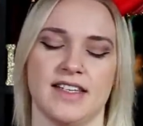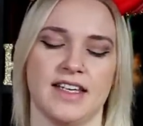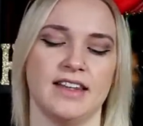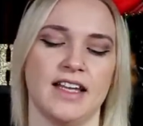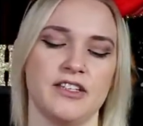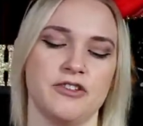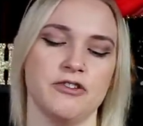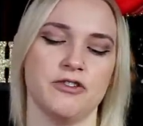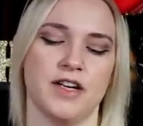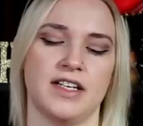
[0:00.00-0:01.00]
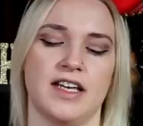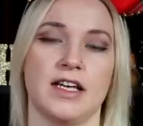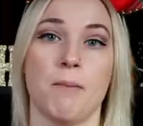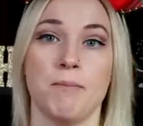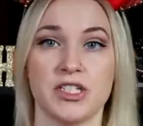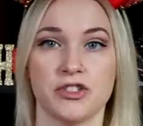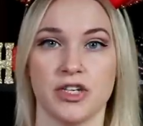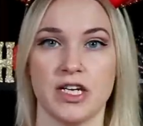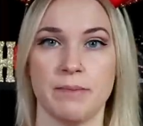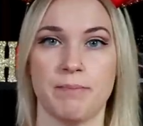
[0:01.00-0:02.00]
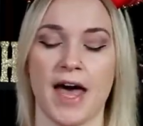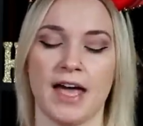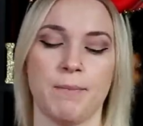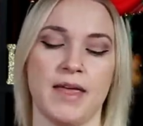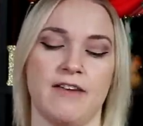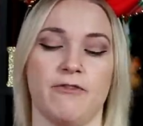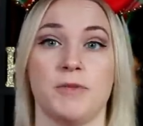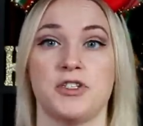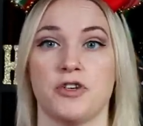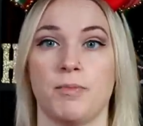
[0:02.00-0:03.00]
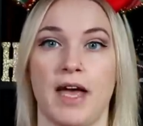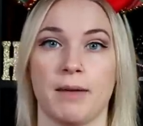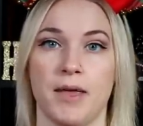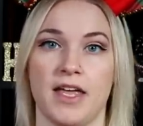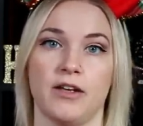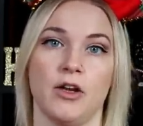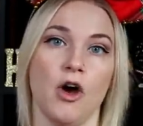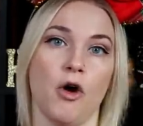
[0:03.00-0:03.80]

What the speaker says: Like, unless you're trading mystery bag pin for mystery bag pin,